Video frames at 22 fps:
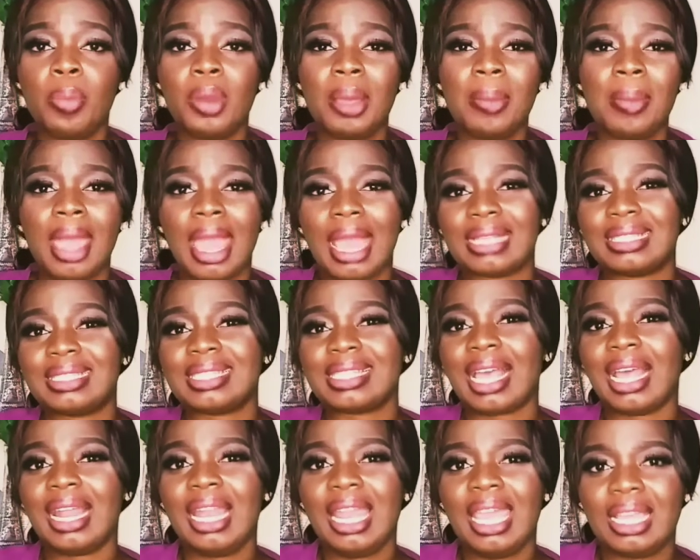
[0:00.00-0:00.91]
problem
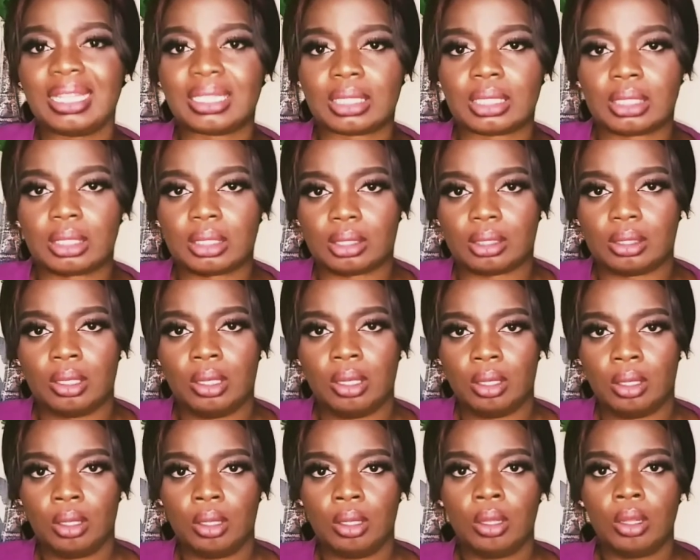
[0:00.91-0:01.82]
escalates
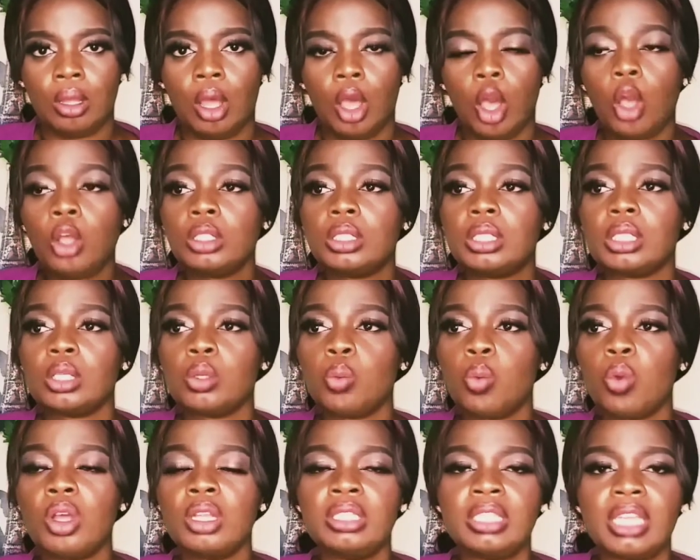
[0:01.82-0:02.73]
until
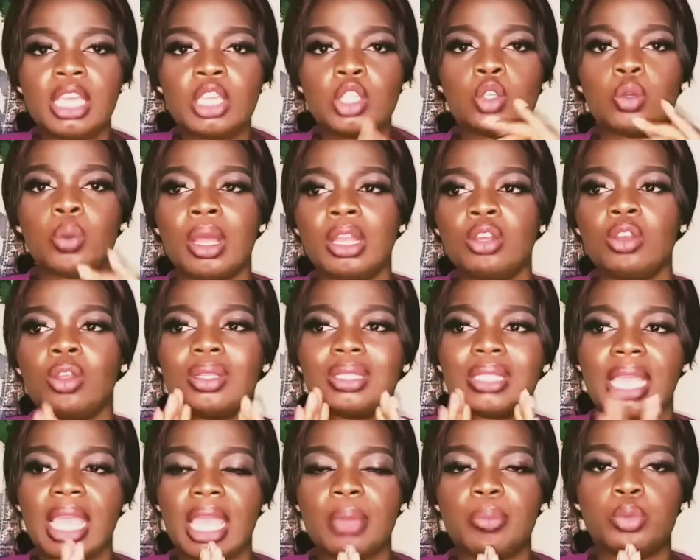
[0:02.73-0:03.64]
one day you are
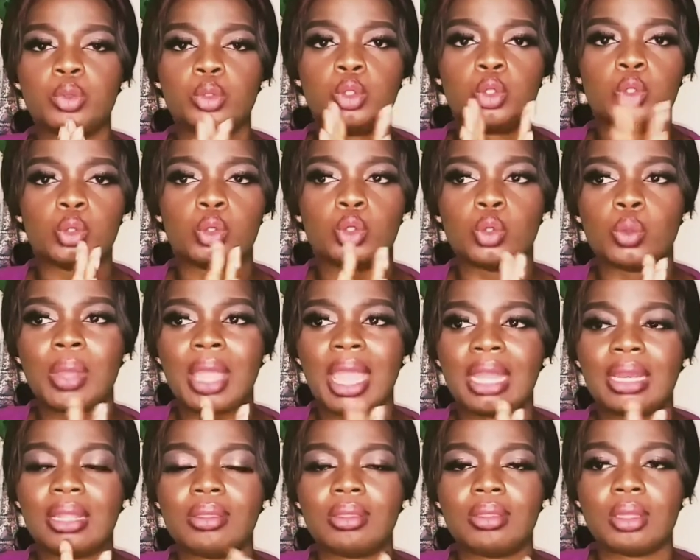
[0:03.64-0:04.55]
not able to do
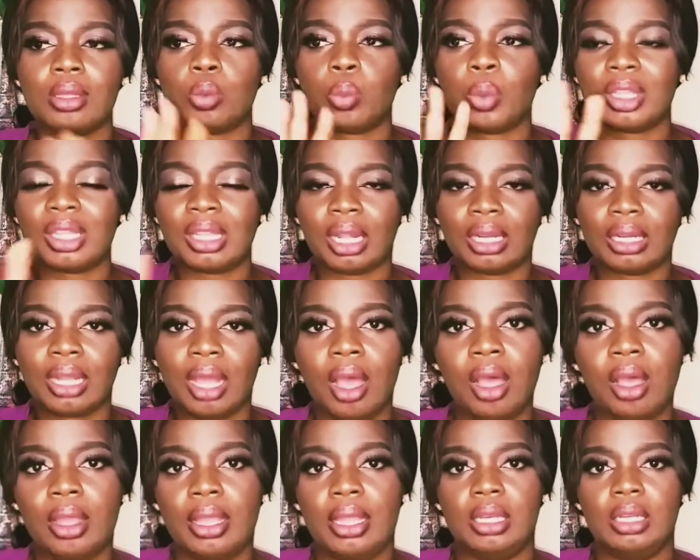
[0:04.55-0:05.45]
anything with that
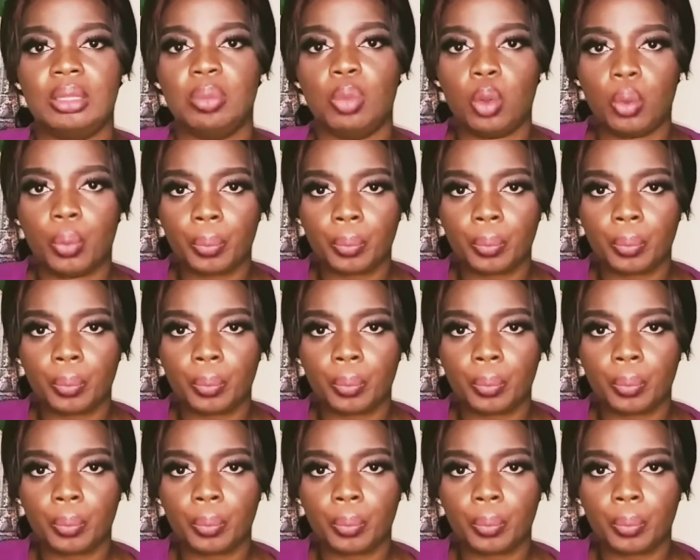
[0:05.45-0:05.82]
car anymore.